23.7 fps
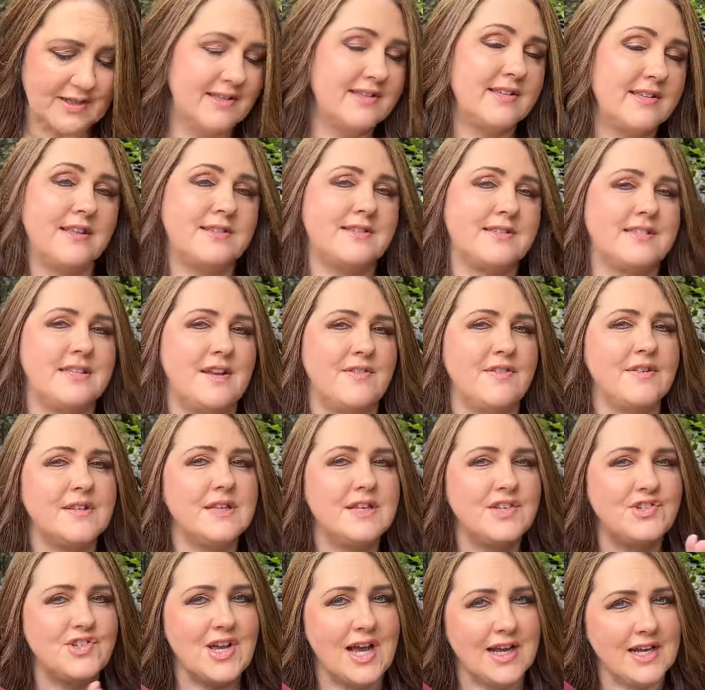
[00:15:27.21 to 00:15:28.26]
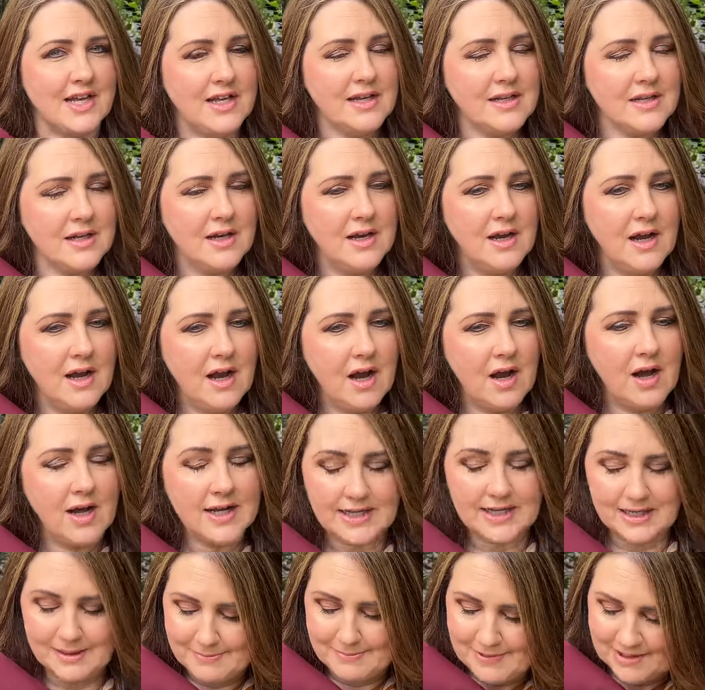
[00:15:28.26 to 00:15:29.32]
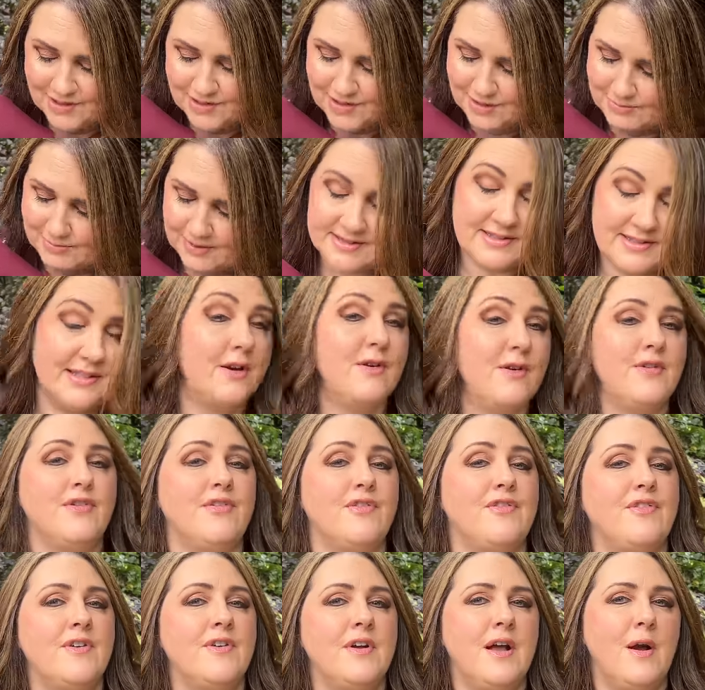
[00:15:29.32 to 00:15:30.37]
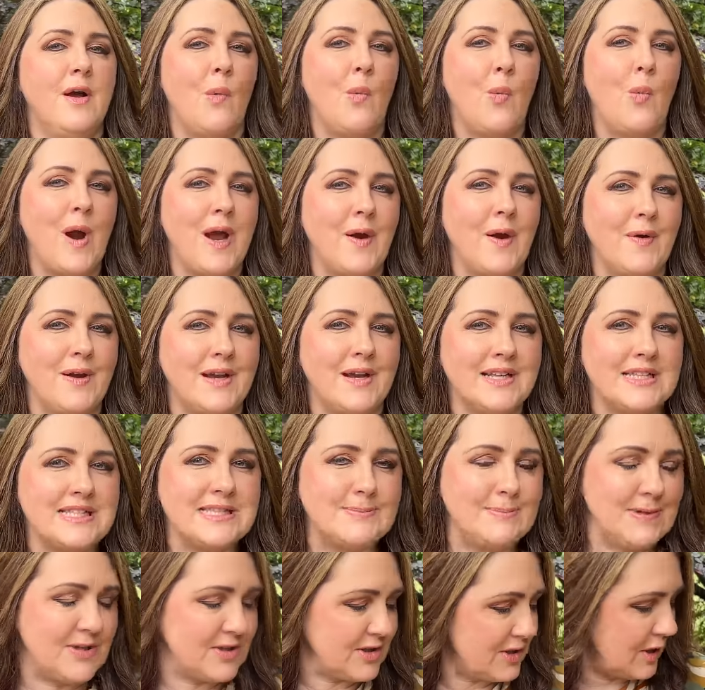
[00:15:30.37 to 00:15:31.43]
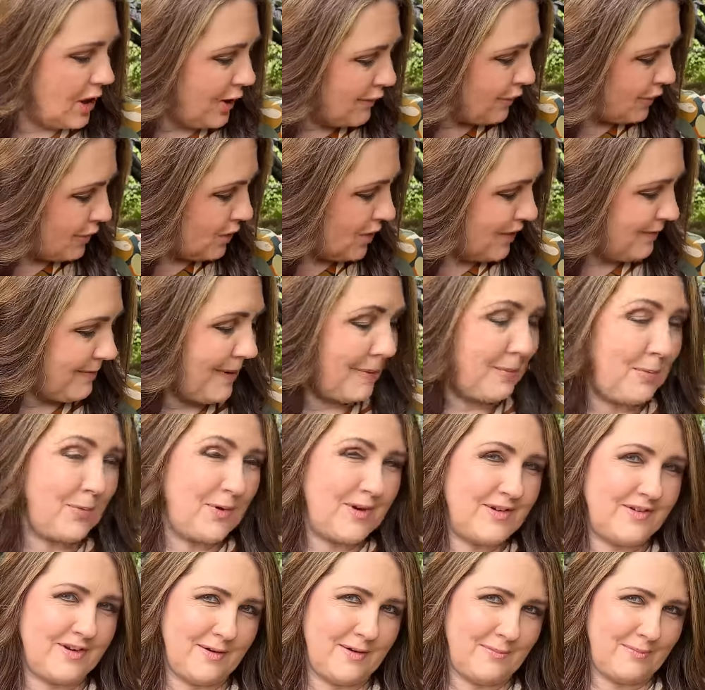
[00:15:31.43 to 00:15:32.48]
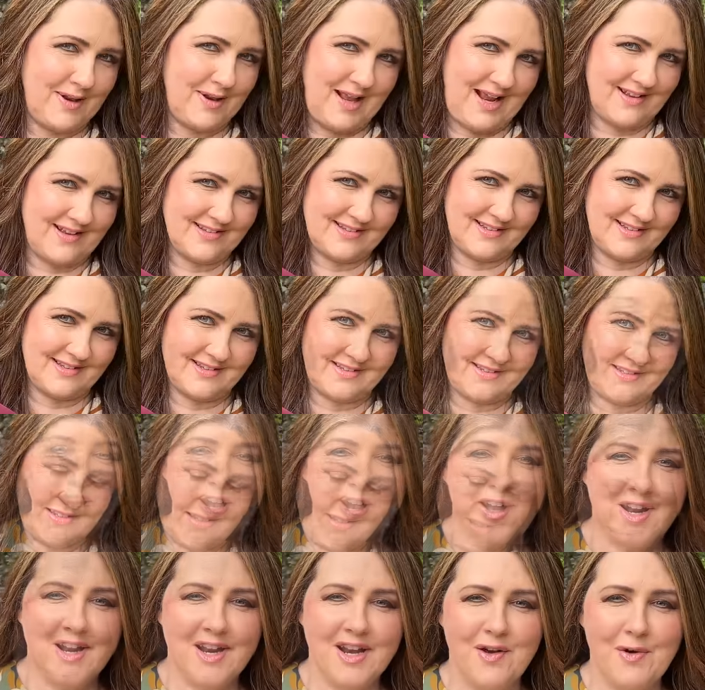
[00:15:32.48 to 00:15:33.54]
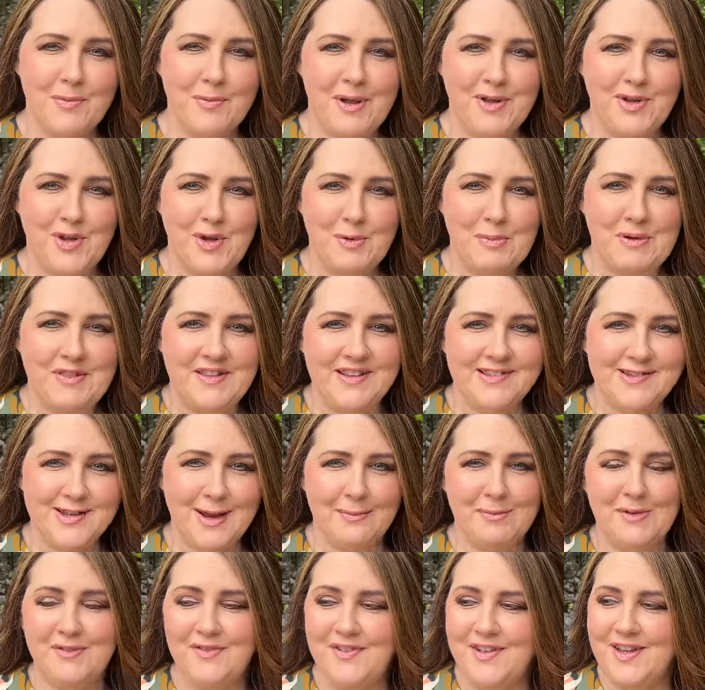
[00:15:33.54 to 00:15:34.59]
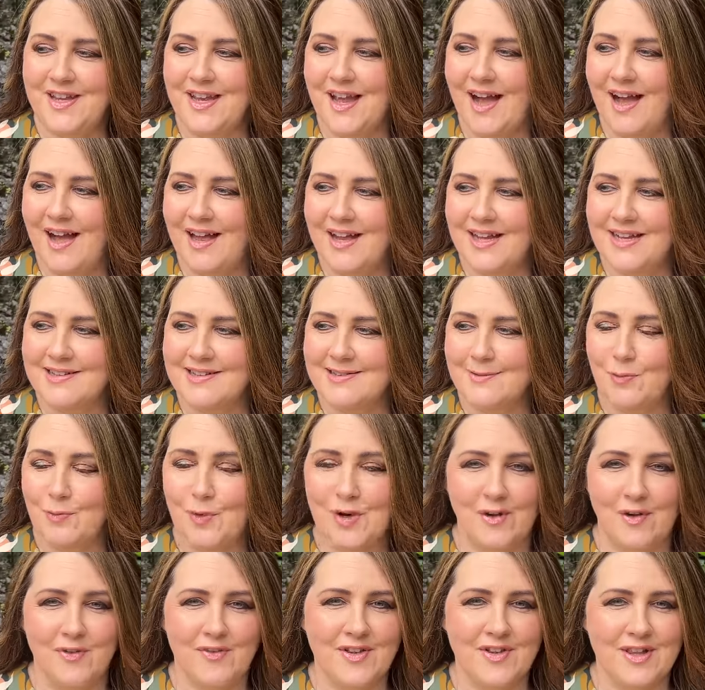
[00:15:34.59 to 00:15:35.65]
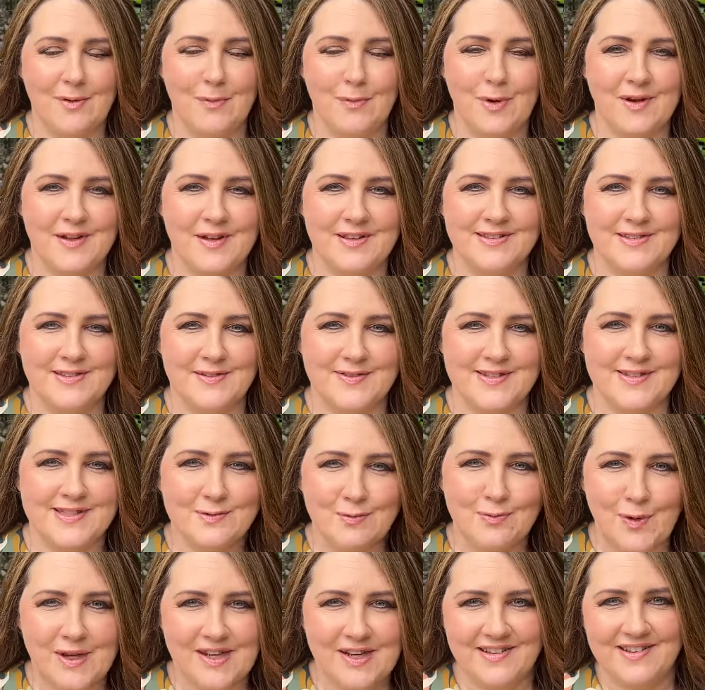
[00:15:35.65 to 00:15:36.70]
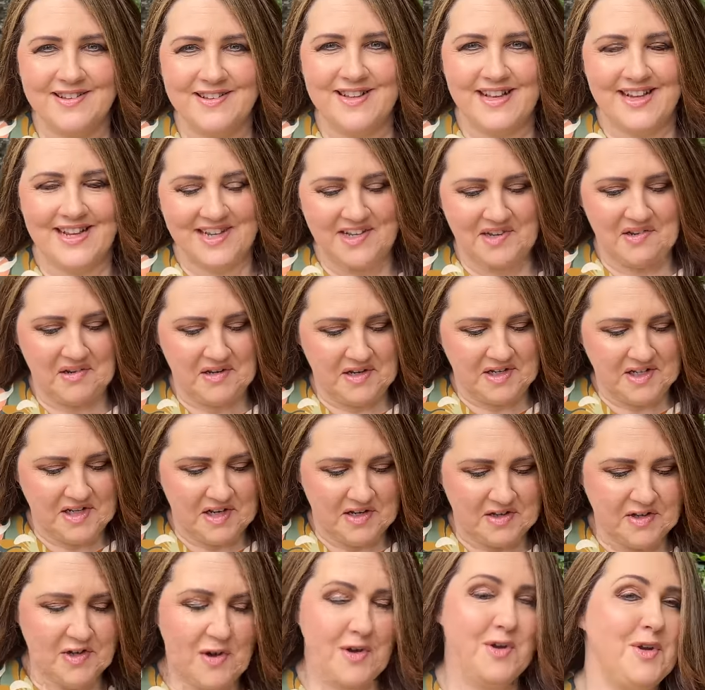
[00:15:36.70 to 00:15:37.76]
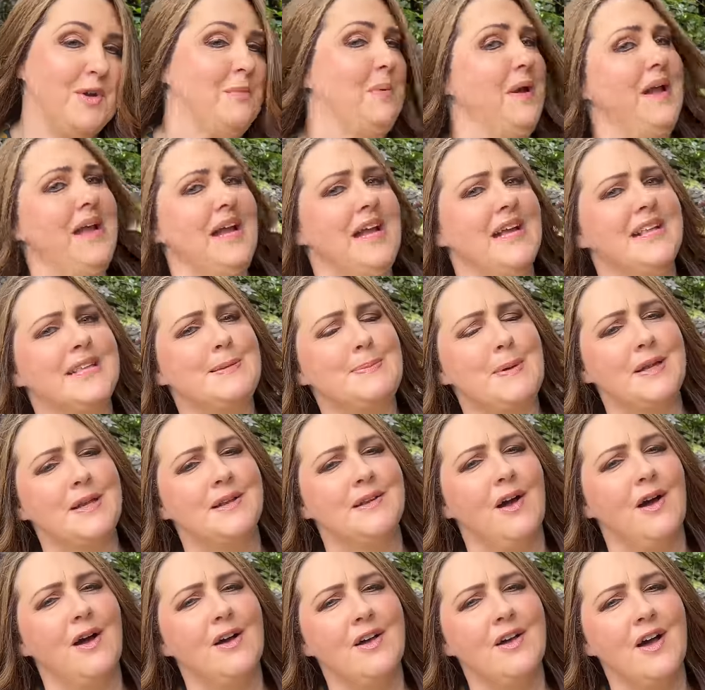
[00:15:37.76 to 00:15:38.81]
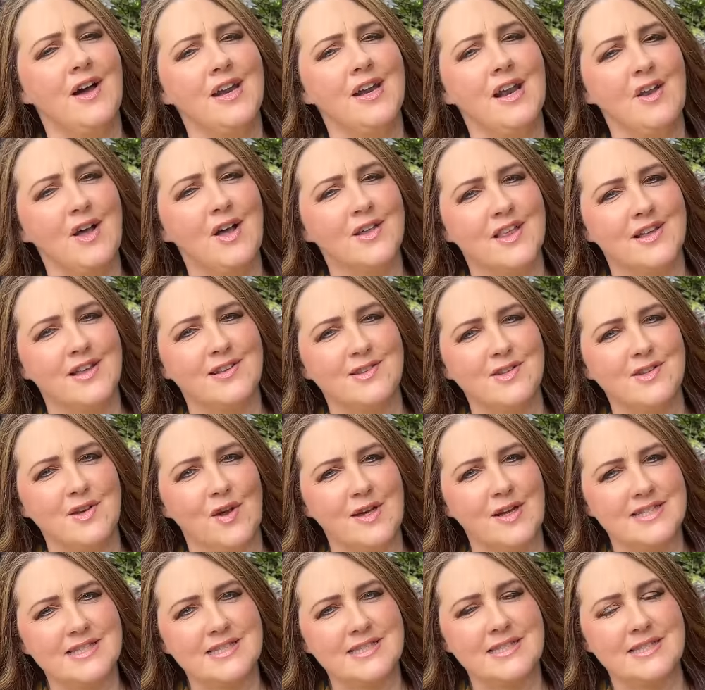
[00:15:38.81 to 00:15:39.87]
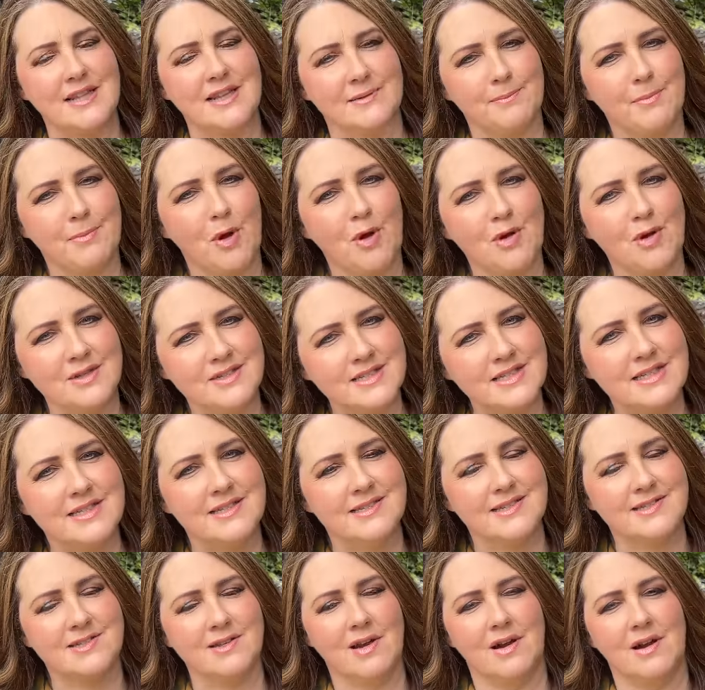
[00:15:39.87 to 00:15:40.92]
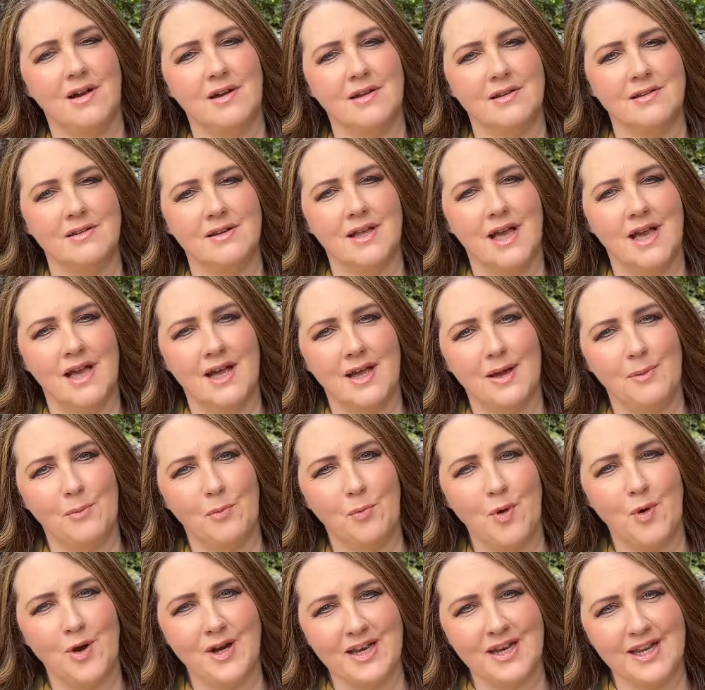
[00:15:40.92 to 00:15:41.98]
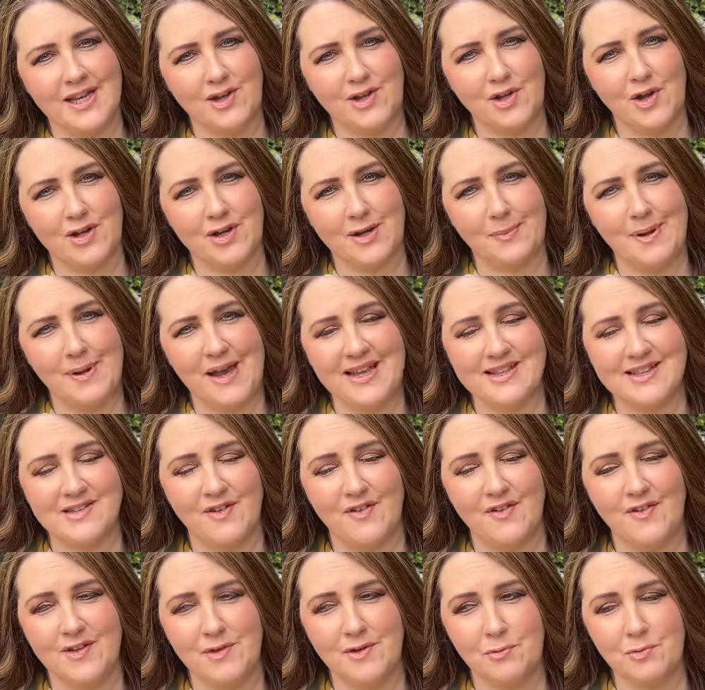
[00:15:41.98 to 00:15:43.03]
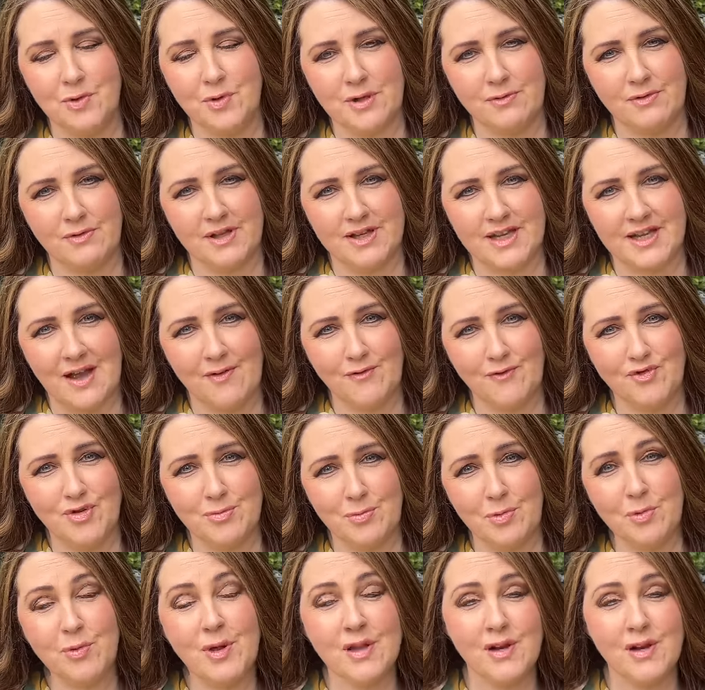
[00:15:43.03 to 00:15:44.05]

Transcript: So it's definitely a jacket I can imagine myself wearing, especially over a lot of my printed blouses. Now, I don't know about you, but this time of year is when I feel like wearing sort of sweaters and, you know, yoga pants, but I kind of like those nice, like, Ponte style wide leg yoga pants. I find them really, really comfortable.